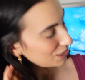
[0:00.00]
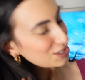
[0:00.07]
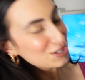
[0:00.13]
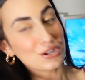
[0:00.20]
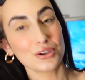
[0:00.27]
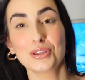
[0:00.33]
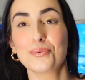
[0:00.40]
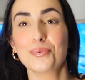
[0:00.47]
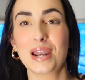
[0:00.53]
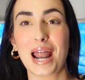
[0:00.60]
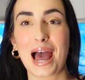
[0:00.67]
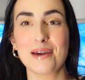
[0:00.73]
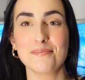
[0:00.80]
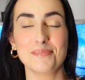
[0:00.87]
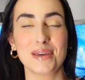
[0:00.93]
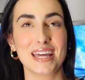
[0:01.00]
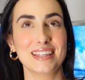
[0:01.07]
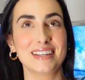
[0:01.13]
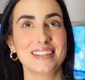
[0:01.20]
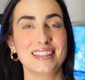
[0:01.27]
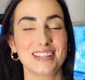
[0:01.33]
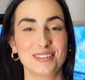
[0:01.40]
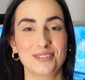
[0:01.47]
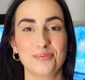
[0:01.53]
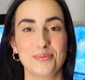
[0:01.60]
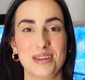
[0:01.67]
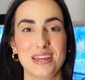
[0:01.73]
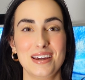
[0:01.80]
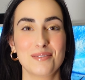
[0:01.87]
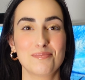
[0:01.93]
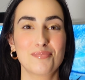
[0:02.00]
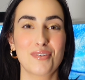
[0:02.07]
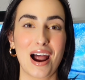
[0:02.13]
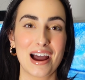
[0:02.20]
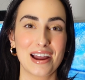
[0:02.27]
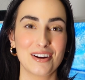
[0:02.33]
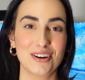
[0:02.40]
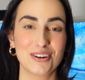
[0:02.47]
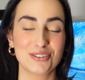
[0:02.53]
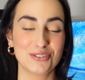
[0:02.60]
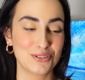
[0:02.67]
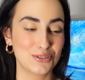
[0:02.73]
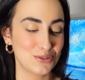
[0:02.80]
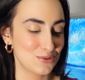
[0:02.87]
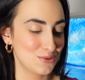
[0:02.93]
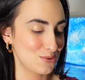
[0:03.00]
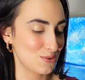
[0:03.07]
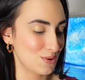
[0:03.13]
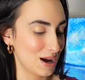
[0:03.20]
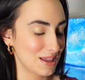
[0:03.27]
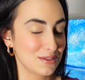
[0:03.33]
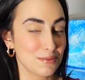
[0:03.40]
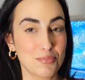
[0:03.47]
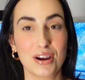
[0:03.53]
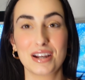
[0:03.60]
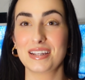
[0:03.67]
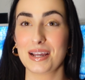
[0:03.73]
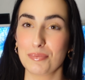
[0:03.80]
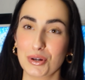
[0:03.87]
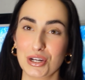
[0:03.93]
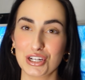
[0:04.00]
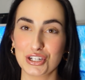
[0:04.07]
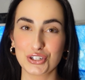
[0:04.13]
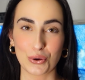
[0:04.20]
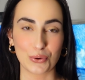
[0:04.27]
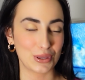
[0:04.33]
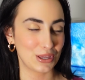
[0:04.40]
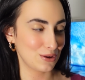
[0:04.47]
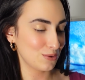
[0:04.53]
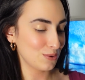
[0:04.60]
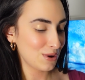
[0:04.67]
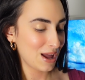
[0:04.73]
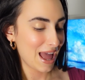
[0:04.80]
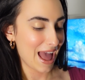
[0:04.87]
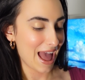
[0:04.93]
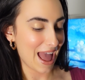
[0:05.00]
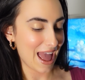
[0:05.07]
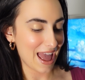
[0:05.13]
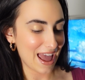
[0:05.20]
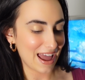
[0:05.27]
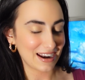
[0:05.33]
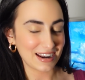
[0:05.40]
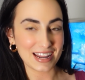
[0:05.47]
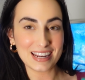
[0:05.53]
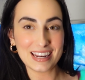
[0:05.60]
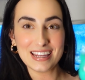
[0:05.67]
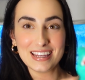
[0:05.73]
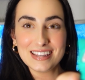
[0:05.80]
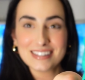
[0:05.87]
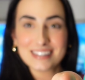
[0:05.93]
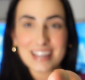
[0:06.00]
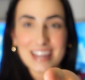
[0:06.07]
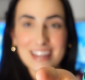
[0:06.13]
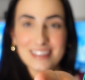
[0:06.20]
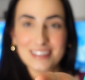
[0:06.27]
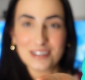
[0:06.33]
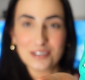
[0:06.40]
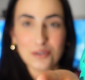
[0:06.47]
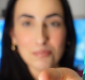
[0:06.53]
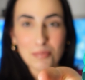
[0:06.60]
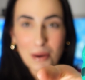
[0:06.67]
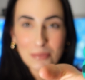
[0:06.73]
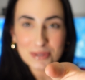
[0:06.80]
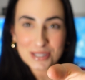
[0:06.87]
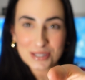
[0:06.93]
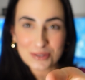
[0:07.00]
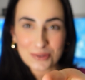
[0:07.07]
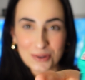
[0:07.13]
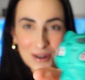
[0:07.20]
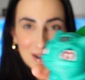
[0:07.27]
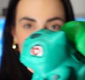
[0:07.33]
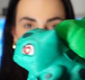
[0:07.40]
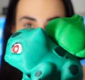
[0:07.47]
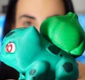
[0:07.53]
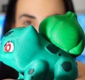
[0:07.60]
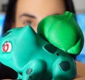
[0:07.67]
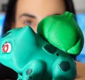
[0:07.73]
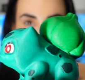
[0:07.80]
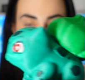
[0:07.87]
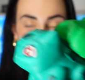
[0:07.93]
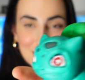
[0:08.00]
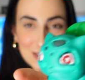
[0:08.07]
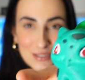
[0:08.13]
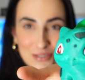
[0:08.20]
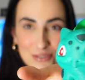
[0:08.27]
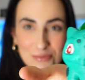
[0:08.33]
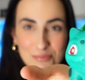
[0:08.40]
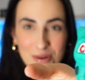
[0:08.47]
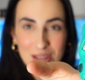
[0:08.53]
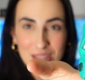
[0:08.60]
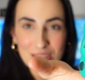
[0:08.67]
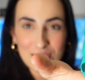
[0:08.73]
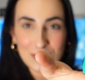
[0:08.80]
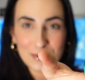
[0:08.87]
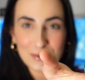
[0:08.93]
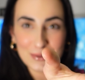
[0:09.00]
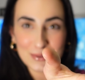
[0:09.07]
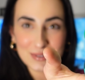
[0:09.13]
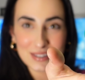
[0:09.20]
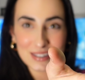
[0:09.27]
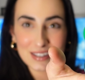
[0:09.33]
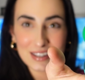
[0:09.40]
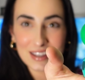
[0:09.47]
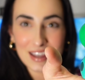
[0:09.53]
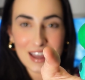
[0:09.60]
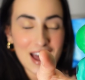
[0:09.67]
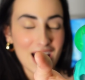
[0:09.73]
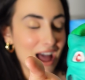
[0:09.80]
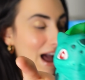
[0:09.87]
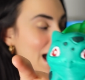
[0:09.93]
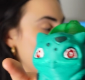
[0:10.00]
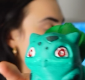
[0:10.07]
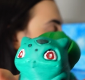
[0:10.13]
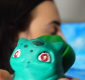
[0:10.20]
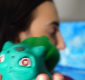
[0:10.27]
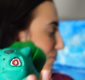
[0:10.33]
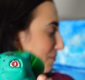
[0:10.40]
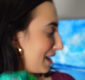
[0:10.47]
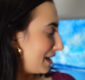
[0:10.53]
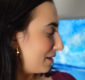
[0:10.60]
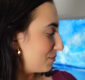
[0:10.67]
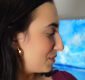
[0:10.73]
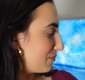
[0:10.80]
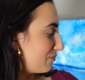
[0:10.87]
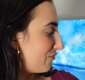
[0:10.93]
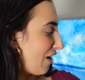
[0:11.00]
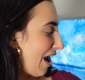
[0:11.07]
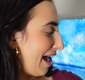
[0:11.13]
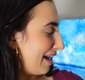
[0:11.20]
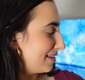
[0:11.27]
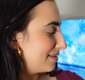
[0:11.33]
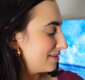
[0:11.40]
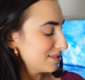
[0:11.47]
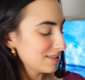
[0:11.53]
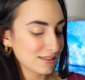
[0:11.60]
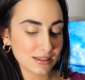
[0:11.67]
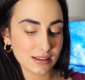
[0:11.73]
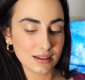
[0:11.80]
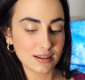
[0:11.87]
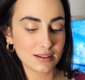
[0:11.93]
to show you what I made this week prior to the print I'm going to show you, and it is a little Bulbasaur. Super cute. I also made him some friends.